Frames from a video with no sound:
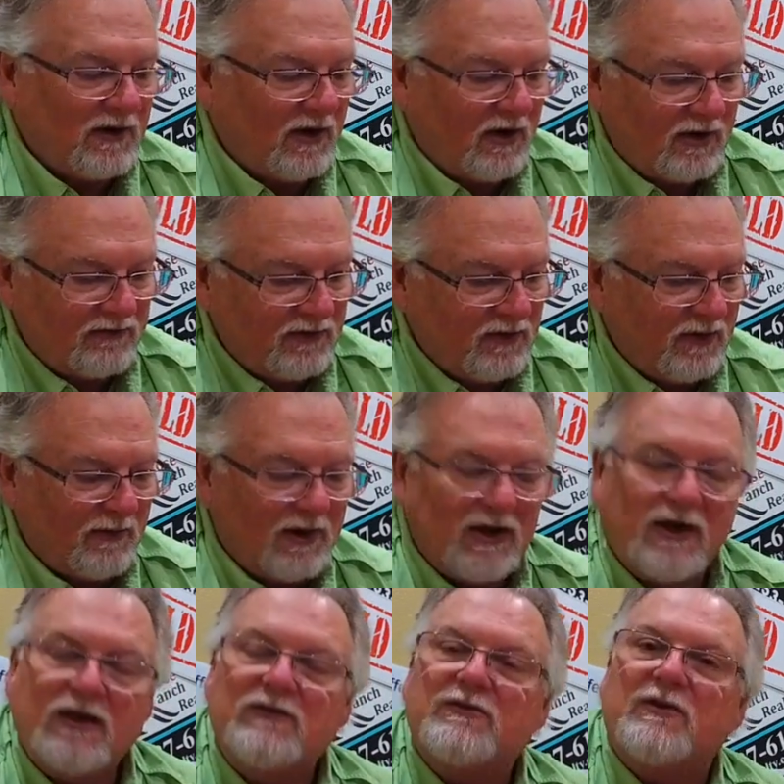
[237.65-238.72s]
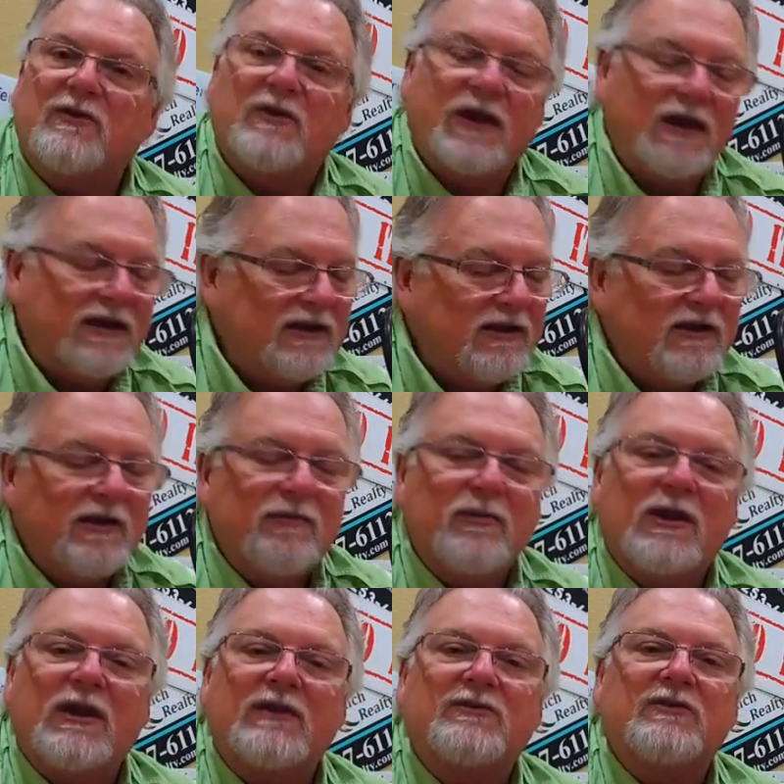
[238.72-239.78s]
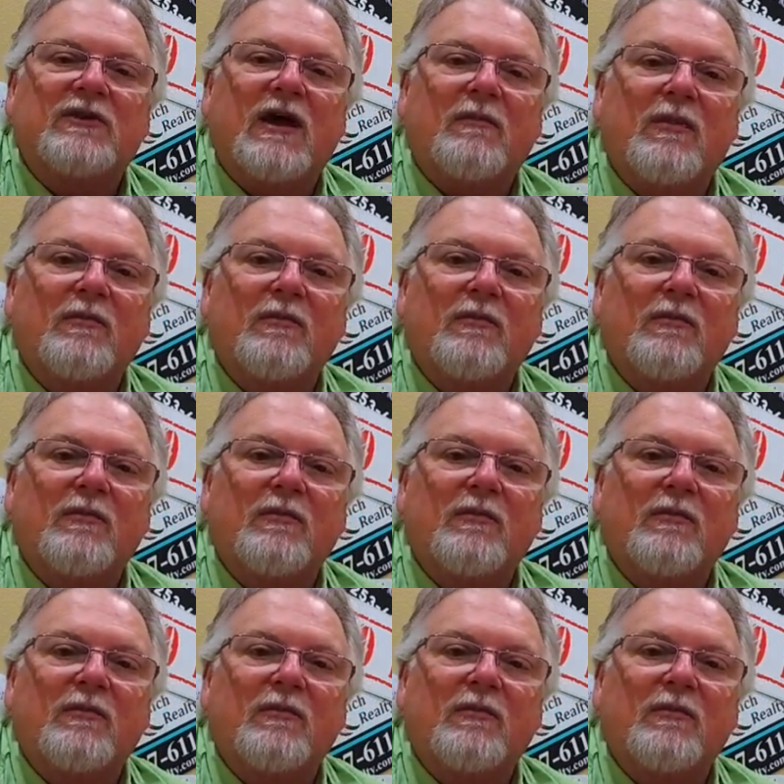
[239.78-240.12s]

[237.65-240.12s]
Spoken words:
the Longview MLS or any of the MLSs I'm a